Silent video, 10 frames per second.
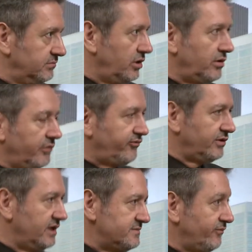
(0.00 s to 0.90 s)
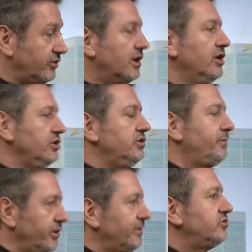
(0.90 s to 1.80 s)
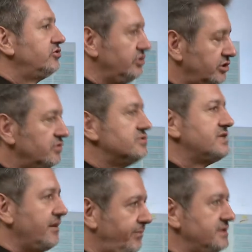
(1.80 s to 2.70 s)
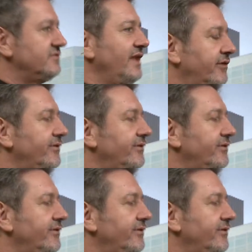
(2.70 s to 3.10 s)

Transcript: No, not for the easement, for the permit to use that piece of land.